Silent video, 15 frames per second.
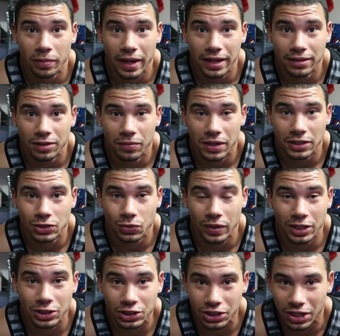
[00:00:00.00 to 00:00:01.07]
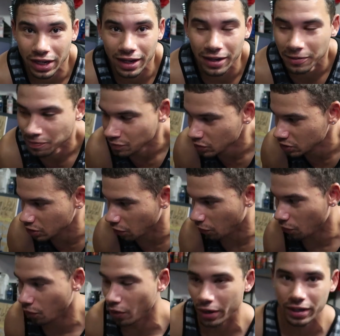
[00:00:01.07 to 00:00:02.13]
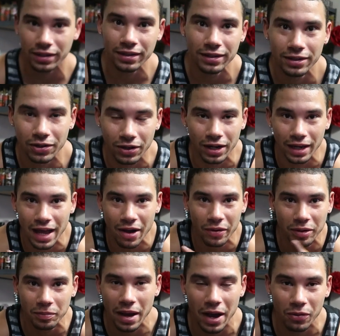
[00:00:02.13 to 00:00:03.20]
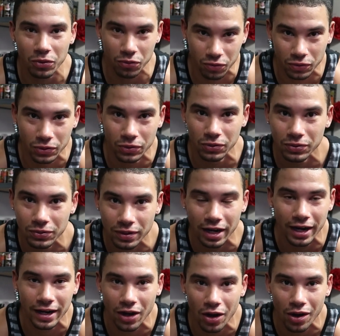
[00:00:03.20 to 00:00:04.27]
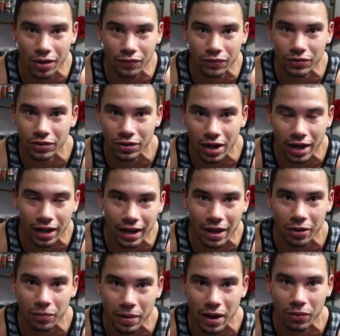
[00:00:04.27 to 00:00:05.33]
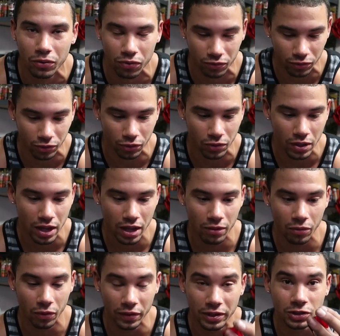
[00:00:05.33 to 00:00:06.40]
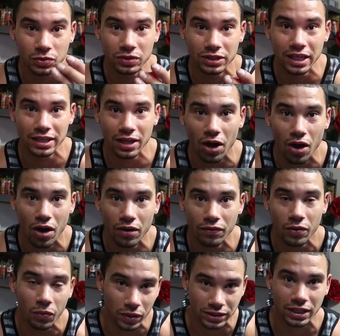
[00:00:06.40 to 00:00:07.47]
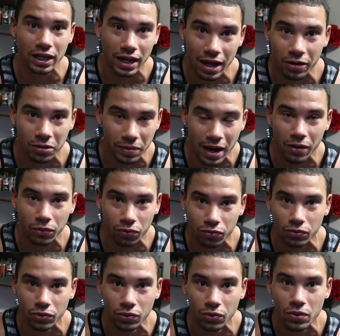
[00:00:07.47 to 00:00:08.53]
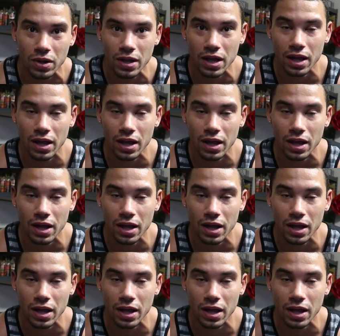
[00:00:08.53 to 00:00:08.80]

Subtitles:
are made to be a switch. So on, you're allowing power through, right? Off, you're not allowing power through. But when this was set to off, it wasn't allowing power through.